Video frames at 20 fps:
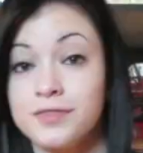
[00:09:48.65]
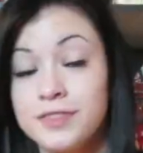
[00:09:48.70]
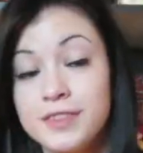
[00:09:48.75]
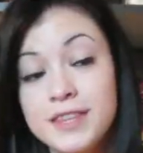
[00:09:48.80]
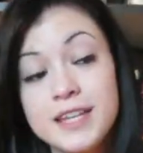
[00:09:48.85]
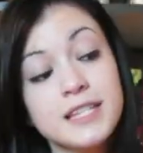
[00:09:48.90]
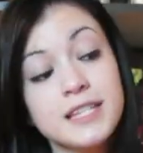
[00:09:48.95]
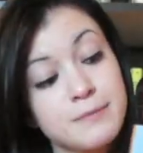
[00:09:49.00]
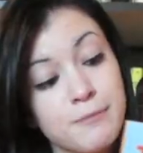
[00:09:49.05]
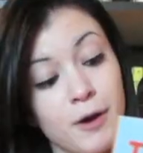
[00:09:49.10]

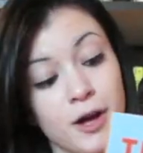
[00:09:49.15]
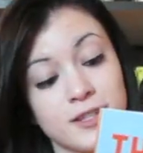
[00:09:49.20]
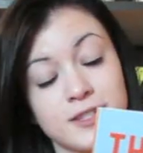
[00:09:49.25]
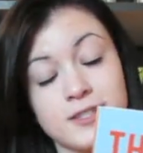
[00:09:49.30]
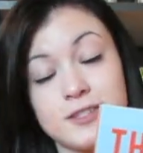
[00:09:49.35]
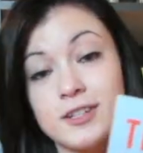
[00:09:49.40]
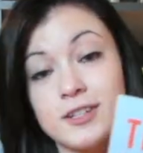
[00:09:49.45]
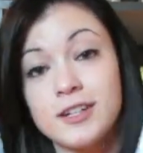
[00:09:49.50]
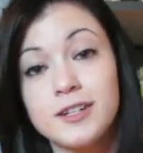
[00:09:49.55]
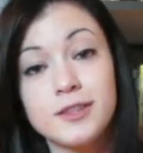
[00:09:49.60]
This
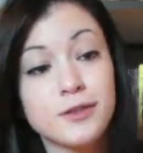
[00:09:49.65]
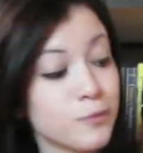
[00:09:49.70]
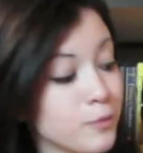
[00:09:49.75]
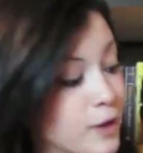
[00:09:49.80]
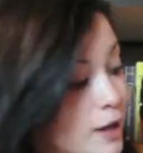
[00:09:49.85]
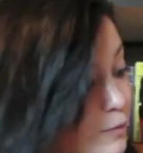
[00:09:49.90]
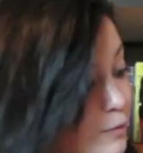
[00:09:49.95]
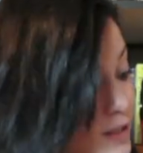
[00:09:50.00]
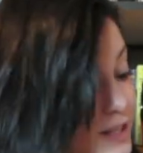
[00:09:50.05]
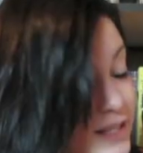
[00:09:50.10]
monster, The
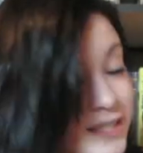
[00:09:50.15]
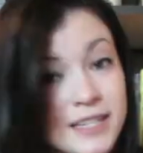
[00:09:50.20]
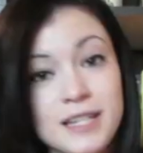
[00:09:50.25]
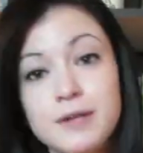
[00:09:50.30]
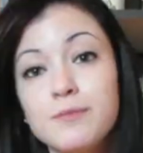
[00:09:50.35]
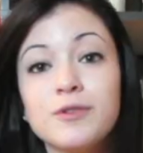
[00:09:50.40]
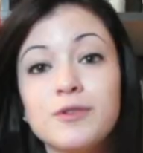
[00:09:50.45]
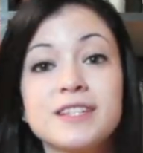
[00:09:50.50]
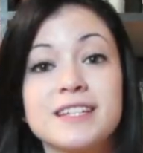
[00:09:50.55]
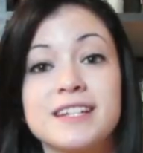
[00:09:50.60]
Way We
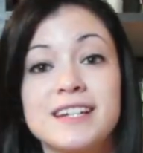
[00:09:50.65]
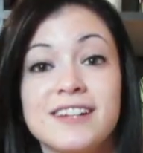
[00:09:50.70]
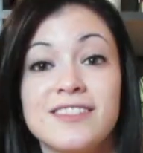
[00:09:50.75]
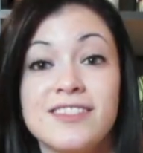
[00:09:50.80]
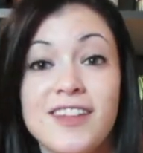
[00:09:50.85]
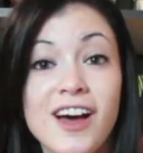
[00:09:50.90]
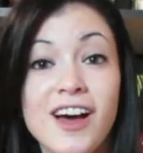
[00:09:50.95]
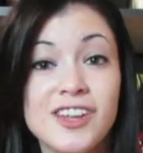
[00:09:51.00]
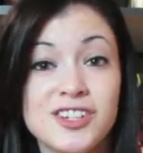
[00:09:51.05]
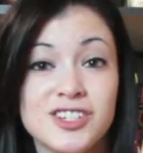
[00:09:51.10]
Sleep, was an
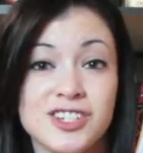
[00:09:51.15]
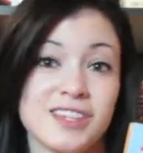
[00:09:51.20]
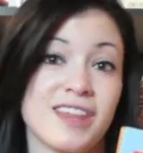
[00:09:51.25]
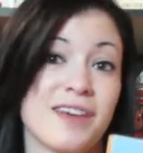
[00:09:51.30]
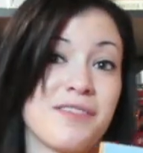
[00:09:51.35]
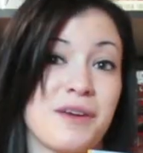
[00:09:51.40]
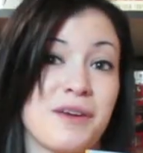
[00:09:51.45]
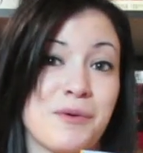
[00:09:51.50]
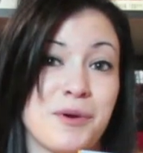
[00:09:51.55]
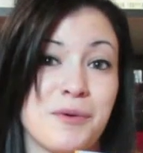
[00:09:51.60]
anthology
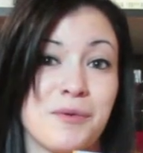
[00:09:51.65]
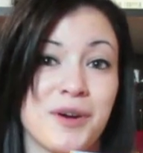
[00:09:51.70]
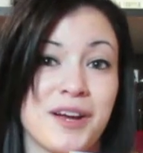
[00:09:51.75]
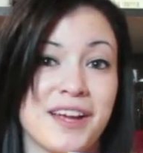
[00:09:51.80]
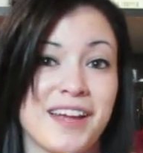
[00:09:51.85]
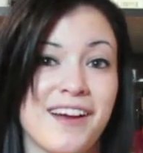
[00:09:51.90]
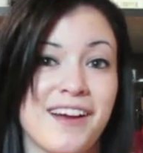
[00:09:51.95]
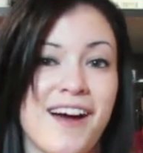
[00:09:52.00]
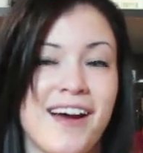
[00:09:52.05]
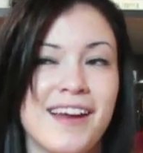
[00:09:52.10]
that they were
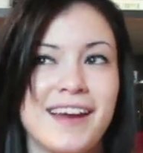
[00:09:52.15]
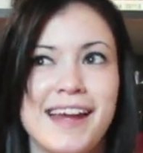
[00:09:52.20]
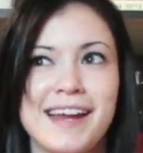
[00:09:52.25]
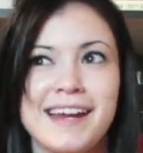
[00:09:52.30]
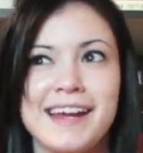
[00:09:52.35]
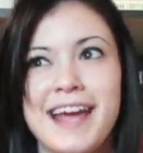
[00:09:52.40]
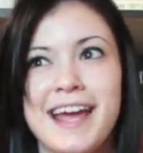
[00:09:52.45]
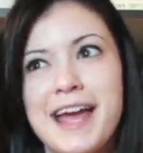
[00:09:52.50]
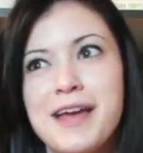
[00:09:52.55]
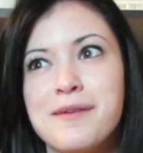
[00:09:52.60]
working on, and
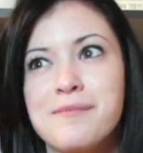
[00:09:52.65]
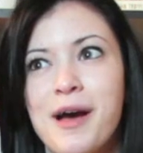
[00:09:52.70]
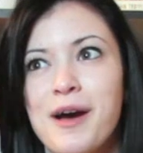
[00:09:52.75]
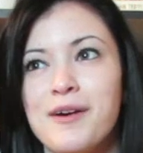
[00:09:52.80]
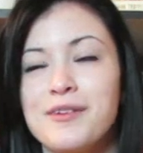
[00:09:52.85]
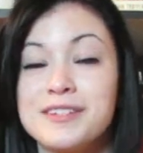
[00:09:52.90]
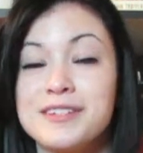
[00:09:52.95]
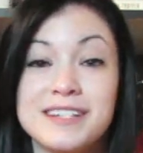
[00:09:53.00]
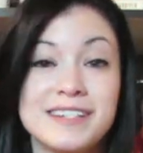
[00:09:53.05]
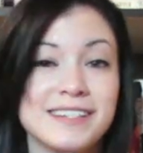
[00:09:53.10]
it came
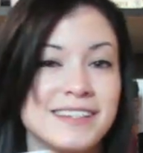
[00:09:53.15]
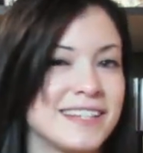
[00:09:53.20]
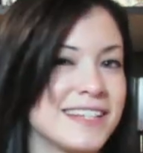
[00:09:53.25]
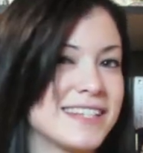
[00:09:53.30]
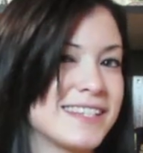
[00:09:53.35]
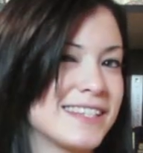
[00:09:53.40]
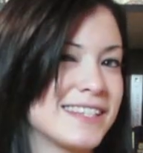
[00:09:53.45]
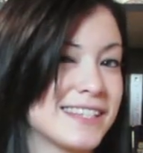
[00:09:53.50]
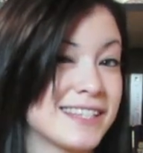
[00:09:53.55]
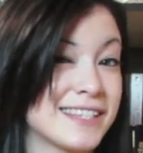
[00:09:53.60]
out this
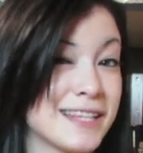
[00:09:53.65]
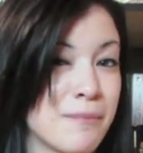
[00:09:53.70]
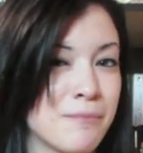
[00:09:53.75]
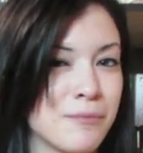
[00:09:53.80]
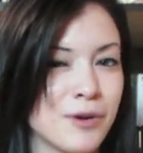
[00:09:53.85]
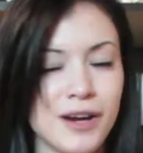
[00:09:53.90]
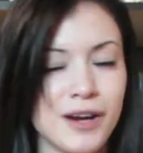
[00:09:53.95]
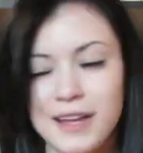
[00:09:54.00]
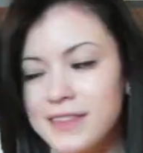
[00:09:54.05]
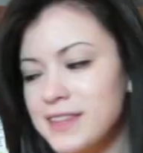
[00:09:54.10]

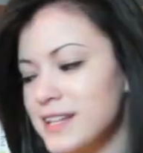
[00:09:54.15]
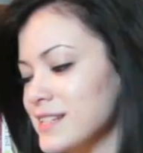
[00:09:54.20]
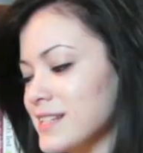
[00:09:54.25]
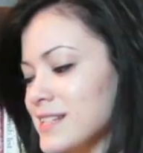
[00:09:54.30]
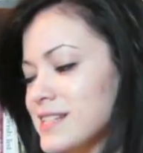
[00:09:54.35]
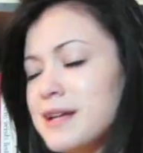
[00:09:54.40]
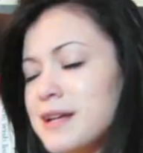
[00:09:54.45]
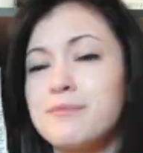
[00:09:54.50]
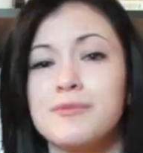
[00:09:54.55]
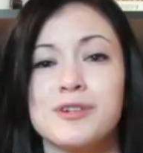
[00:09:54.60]
December. I think
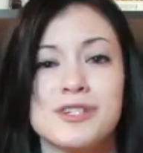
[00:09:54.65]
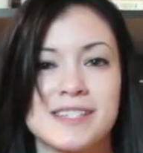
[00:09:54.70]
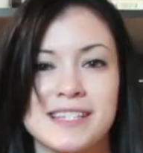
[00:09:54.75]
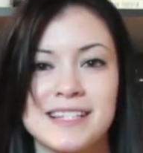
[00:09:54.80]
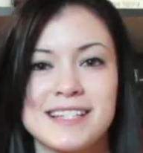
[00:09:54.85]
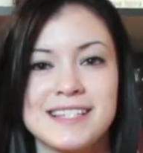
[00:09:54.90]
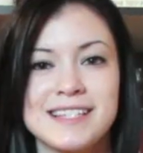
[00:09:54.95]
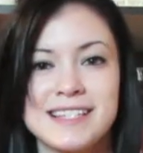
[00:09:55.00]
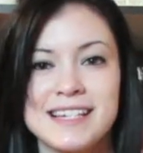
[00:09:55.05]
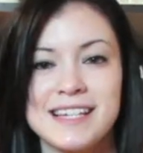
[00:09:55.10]
December
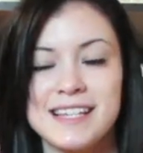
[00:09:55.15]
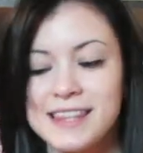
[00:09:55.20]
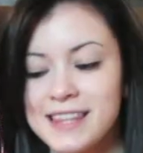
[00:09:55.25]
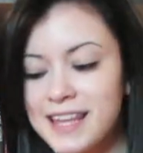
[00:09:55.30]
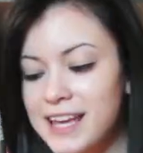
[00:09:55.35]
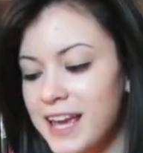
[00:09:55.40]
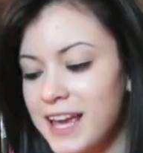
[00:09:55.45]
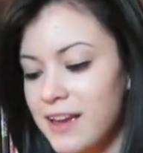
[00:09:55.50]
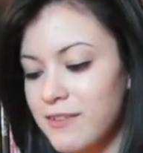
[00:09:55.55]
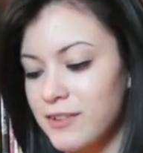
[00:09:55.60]
16th
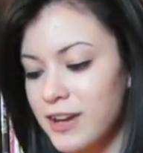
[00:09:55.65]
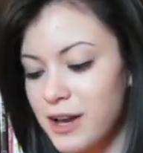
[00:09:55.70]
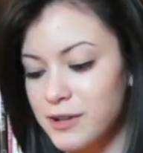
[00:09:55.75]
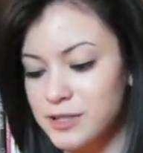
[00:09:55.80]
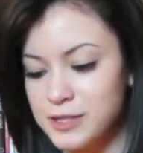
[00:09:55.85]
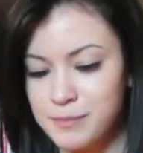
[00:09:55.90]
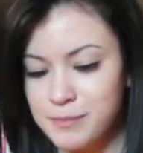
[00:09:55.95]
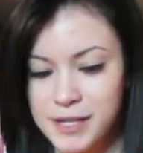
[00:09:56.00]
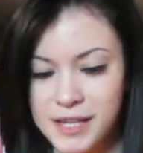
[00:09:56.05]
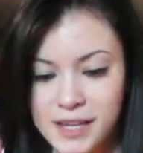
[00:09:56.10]
they gave it out
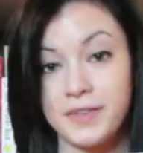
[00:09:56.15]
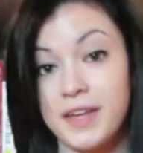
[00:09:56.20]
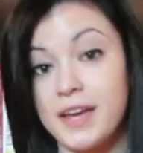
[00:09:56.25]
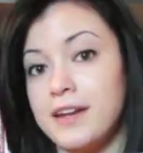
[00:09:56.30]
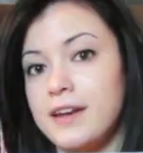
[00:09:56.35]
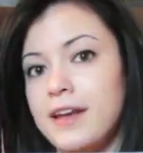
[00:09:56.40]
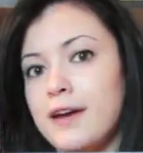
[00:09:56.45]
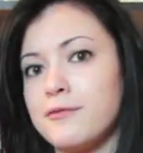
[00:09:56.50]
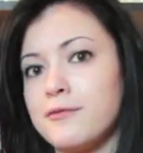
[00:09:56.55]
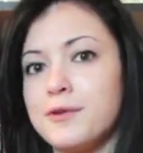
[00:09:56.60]
to me,
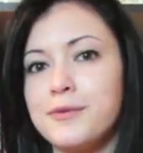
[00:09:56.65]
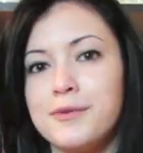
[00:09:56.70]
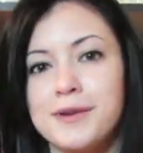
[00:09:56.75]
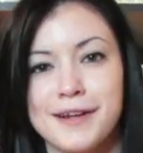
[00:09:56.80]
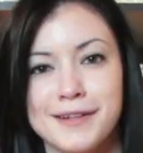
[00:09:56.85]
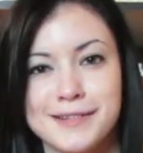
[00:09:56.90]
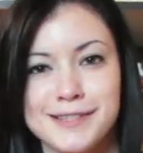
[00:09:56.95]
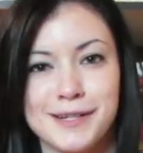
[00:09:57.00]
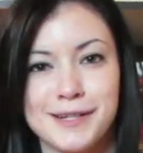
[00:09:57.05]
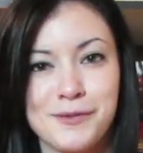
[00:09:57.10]
and everyone
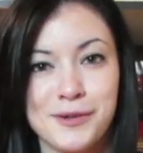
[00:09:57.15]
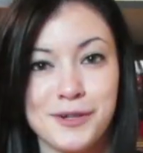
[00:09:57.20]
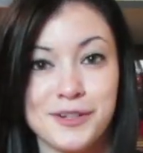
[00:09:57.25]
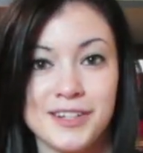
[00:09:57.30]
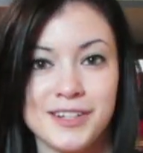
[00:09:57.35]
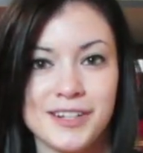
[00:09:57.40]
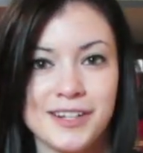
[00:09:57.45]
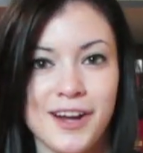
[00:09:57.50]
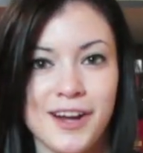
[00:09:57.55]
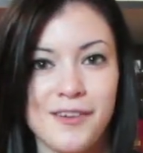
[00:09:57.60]
else that
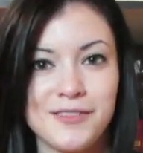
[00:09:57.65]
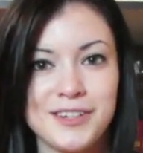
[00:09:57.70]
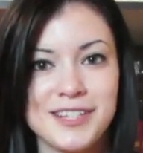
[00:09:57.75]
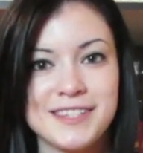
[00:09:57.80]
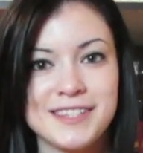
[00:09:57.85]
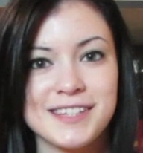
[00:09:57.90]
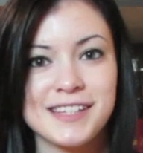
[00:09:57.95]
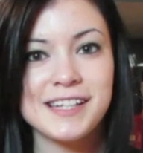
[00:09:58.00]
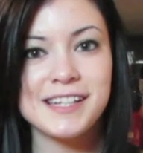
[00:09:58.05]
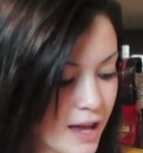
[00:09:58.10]
ordered it,
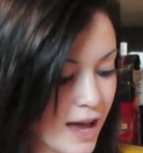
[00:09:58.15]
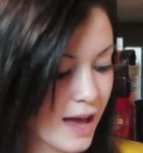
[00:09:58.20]
obviously.